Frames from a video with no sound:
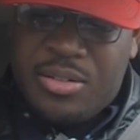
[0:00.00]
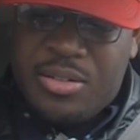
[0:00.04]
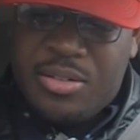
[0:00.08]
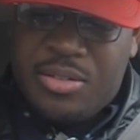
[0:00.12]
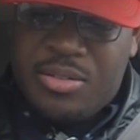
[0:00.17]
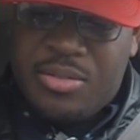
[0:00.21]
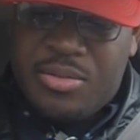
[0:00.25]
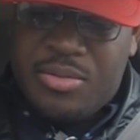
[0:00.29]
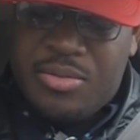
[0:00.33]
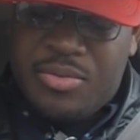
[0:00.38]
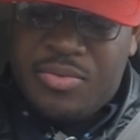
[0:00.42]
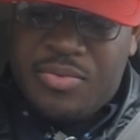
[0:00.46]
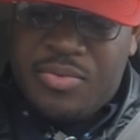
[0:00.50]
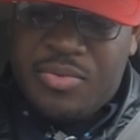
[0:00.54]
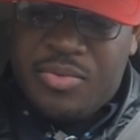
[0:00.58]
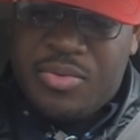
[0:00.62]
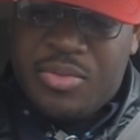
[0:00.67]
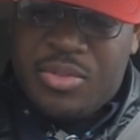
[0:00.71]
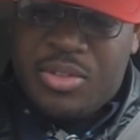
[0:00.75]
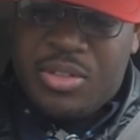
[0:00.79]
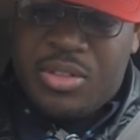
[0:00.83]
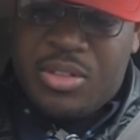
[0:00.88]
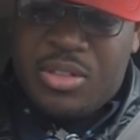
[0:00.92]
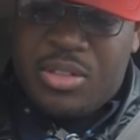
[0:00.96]

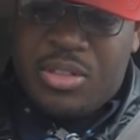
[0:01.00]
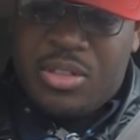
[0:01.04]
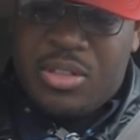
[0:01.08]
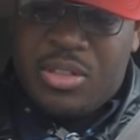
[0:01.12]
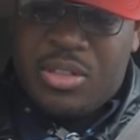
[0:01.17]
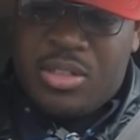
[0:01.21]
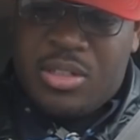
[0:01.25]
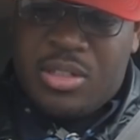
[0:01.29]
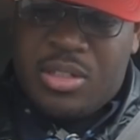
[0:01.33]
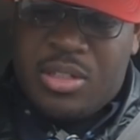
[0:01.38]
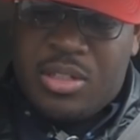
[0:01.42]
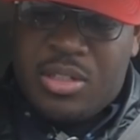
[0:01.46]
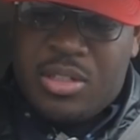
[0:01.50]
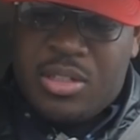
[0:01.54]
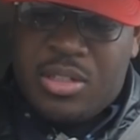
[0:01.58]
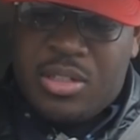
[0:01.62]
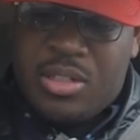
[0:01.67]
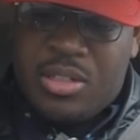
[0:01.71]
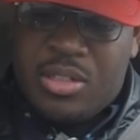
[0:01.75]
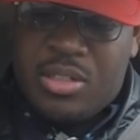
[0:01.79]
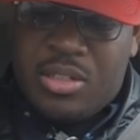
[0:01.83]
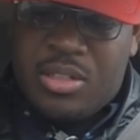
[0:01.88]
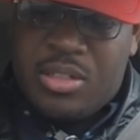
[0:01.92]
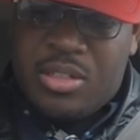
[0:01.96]

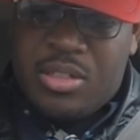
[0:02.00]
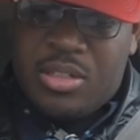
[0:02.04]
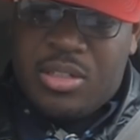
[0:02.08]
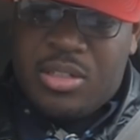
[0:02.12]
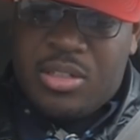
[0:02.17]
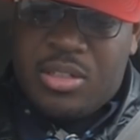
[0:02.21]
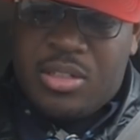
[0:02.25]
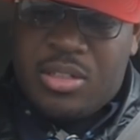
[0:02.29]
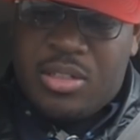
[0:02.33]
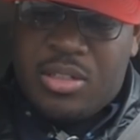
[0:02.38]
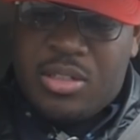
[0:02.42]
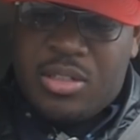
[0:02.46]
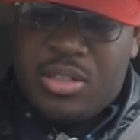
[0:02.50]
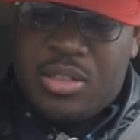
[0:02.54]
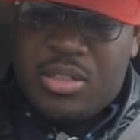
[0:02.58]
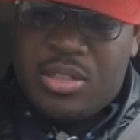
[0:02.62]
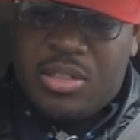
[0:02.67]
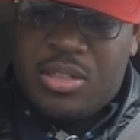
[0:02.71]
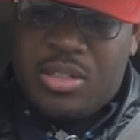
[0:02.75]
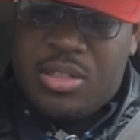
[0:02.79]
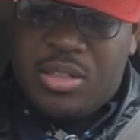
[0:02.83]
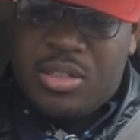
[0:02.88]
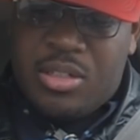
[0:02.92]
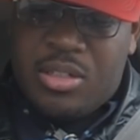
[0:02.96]

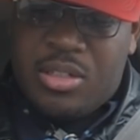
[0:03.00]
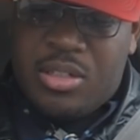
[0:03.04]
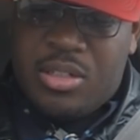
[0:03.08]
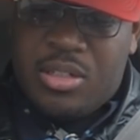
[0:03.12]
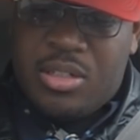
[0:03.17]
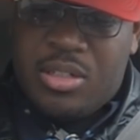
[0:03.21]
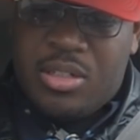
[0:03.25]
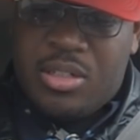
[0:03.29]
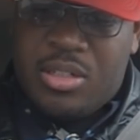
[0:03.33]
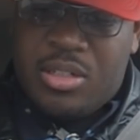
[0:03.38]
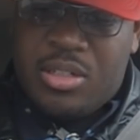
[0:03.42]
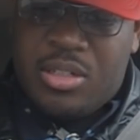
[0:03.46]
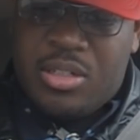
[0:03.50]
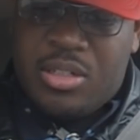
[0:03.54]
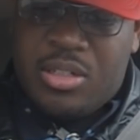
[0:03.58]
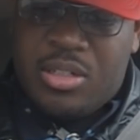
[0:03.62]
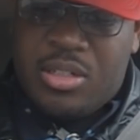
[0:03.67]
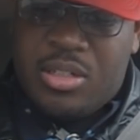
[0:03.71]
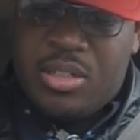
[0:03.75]
Nothing is said.